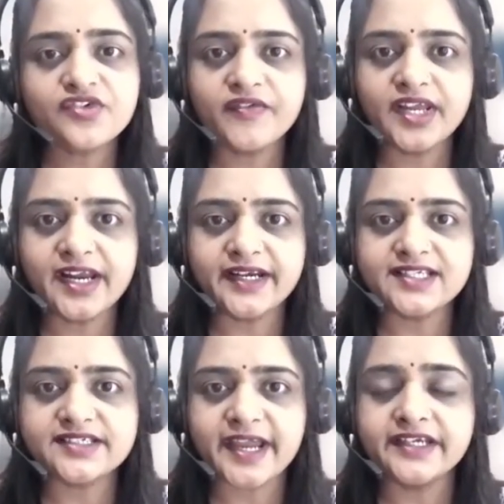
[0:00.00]
we will
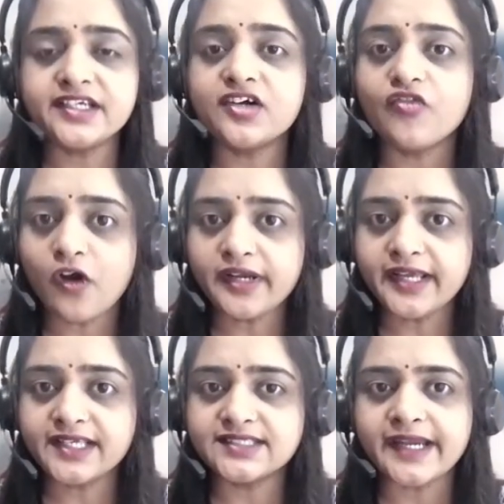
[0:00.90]
understand what
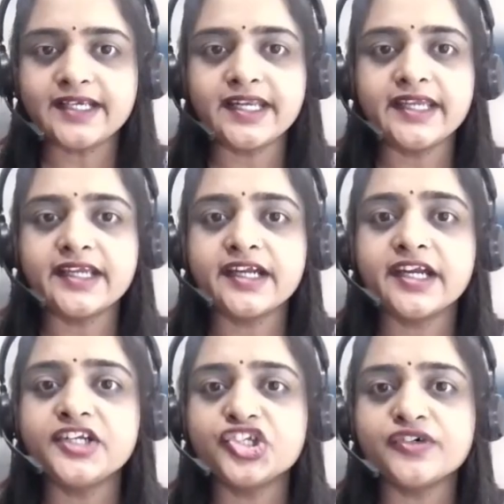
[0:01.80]
exactly
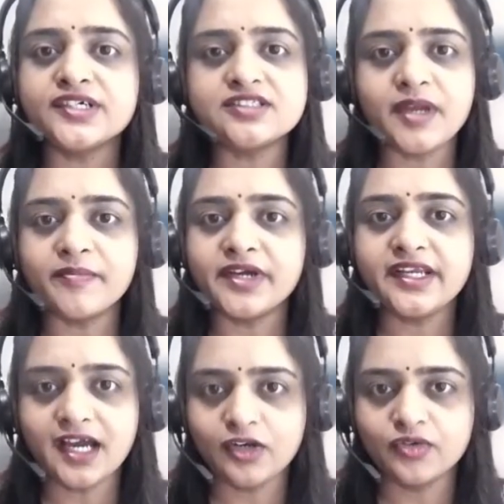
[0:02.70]
contiguous memory
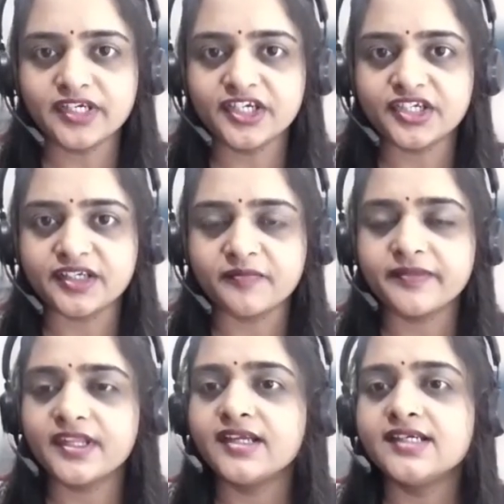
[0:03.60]
allocation.
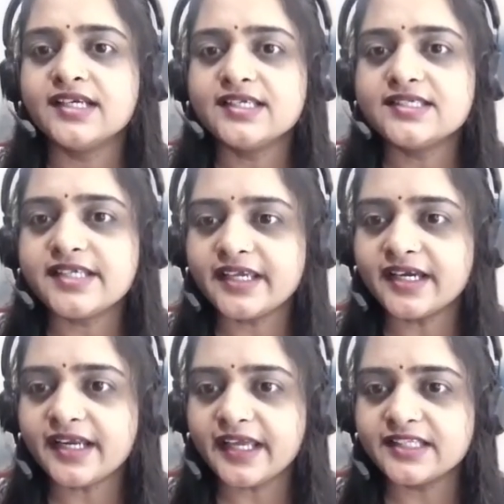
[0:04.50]
See
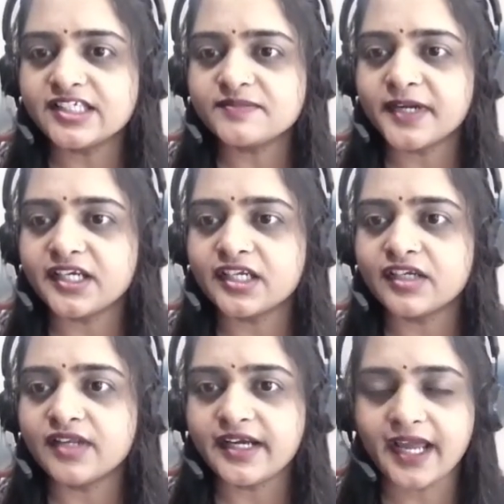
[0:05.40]
here in this
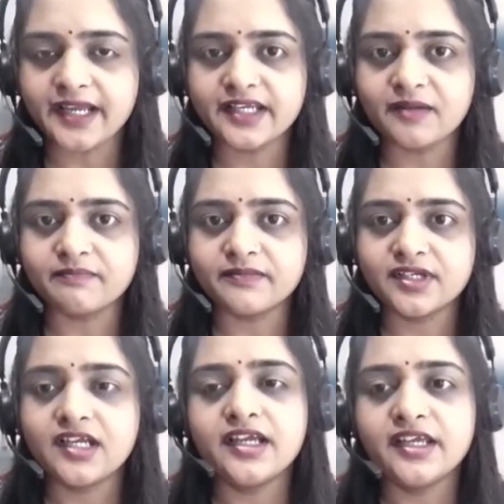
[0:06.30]
particular diagram.
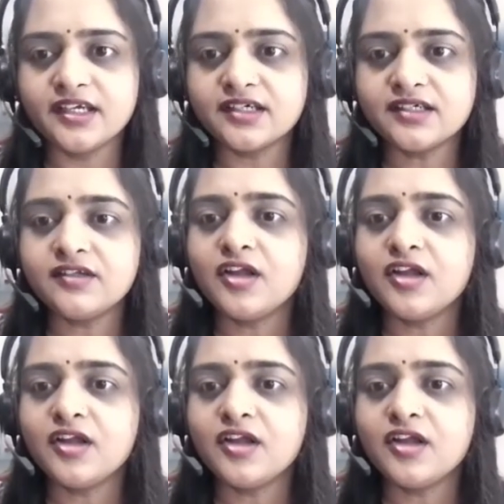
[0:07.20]
Here,